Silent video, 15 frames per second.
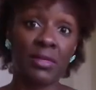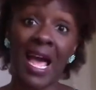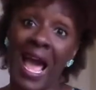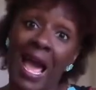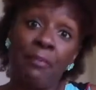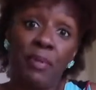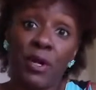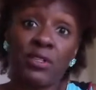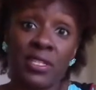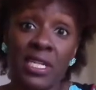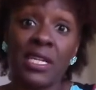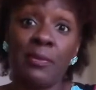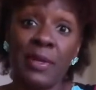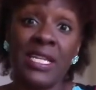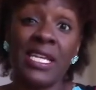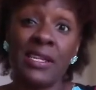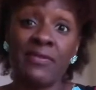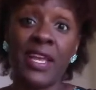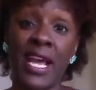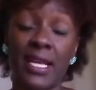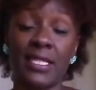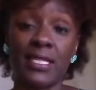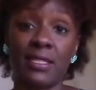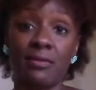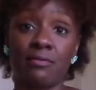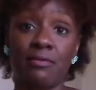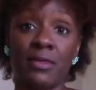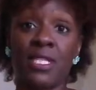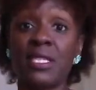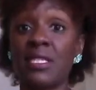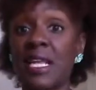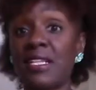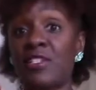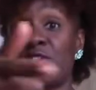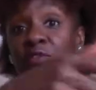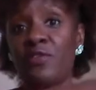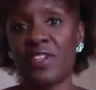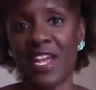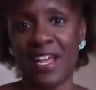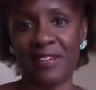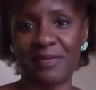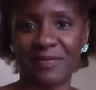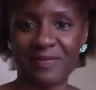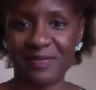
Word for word: I personally believe yes. Stay tuned for that.